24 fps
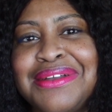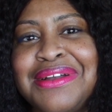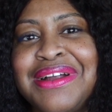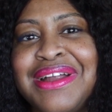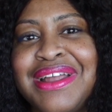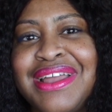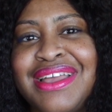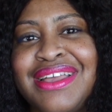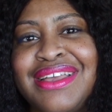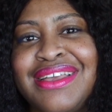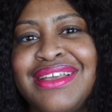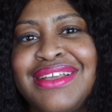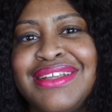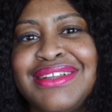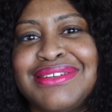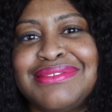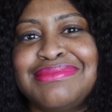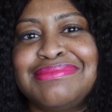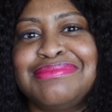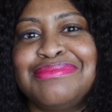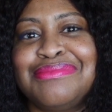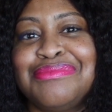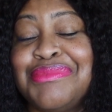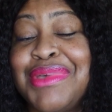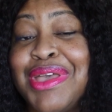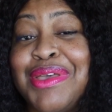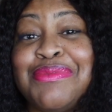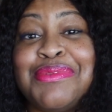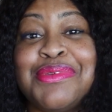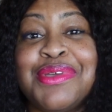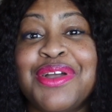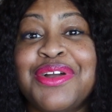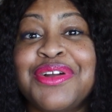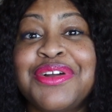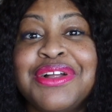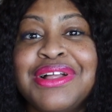grade,
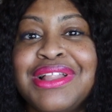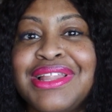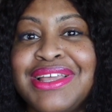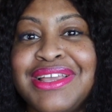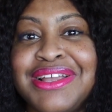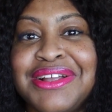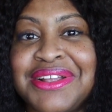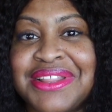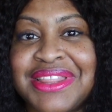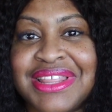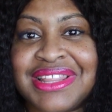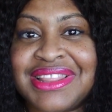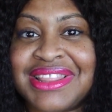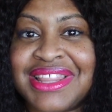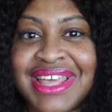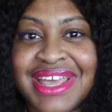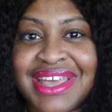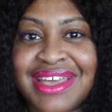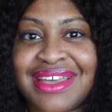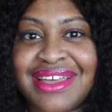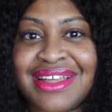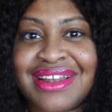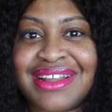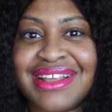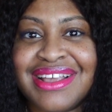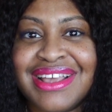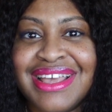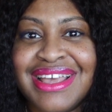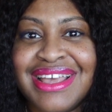maybe earlier than that.